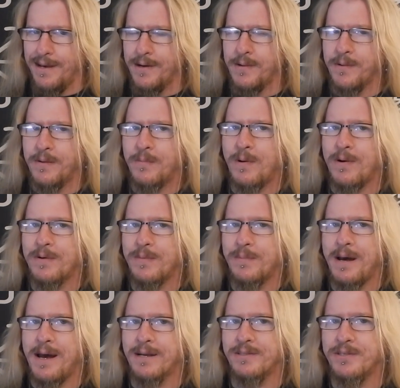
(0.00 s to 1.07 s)
Hail and welcome
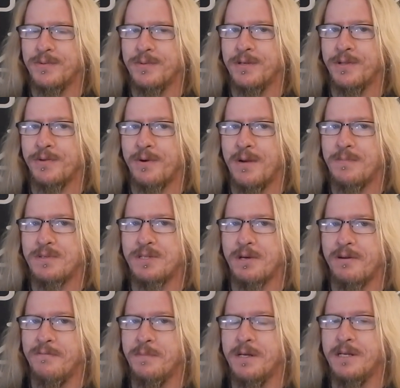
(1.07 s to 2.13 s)
back to another
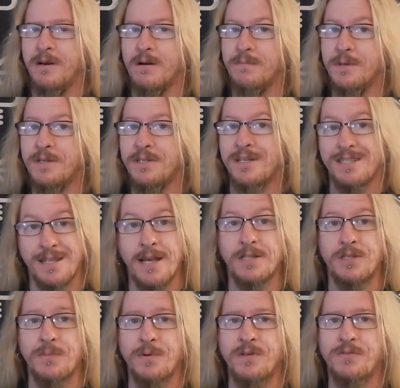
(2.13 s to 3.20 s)
episode of Midgard Musings.
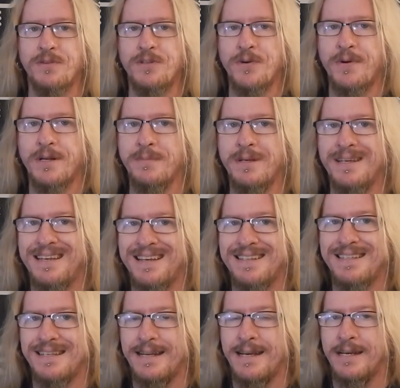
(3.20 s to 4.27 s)
Thanks so much for joining me
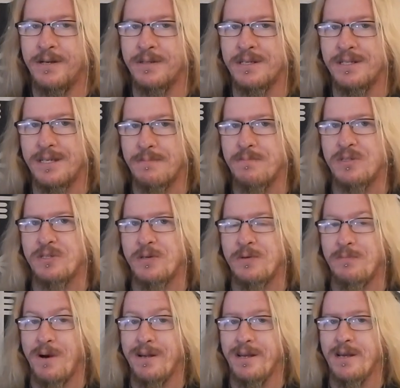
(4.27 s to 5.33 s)
again today on this
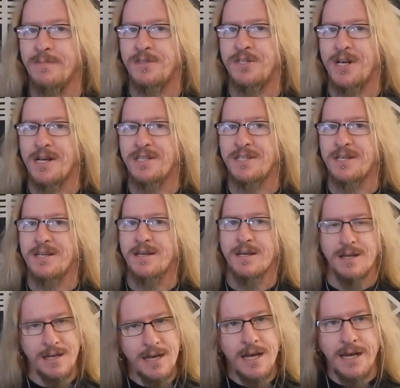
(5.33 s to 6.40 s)
episode. My name's Jesse,
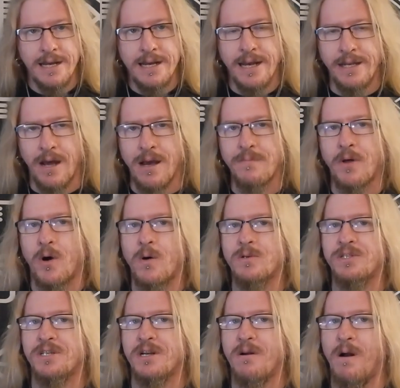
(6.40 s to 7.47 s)
and I'm the
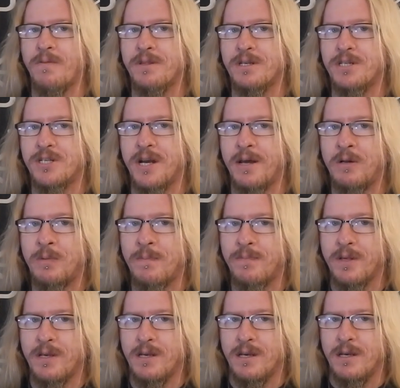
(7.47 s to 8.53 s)
host here on this channel.
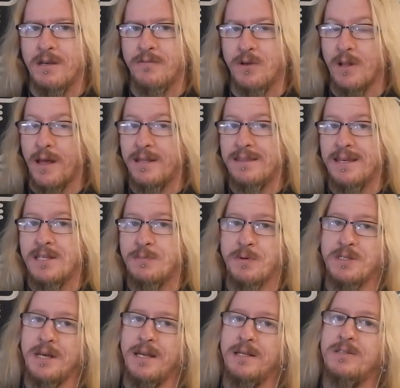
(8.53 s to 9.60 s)
If you like things
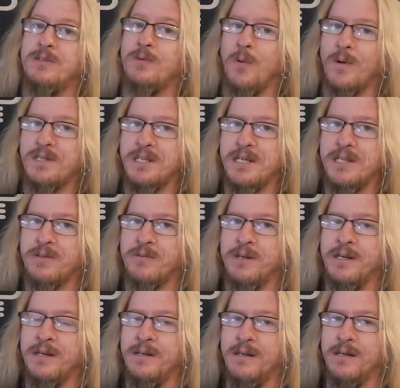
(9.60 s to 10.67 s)
pertaining to Norse
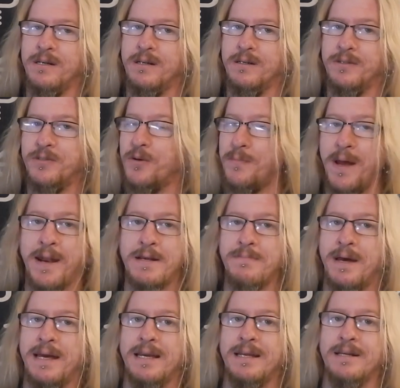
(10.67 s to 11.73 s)
heathenry,
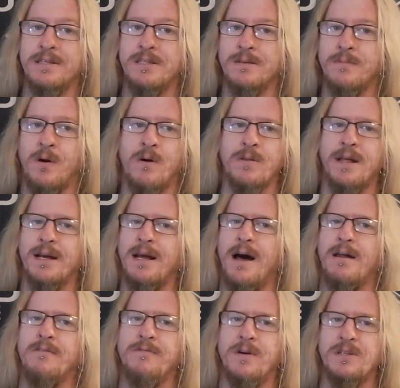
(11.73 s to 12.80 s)
Germanic paganism, all that
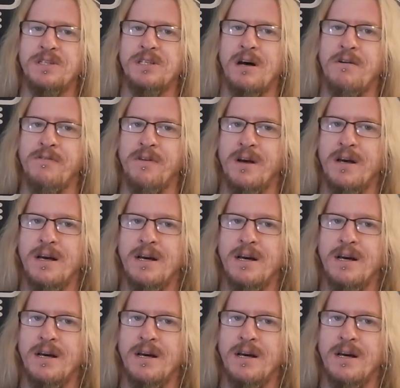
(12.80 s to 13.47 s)
kind of fun stuff,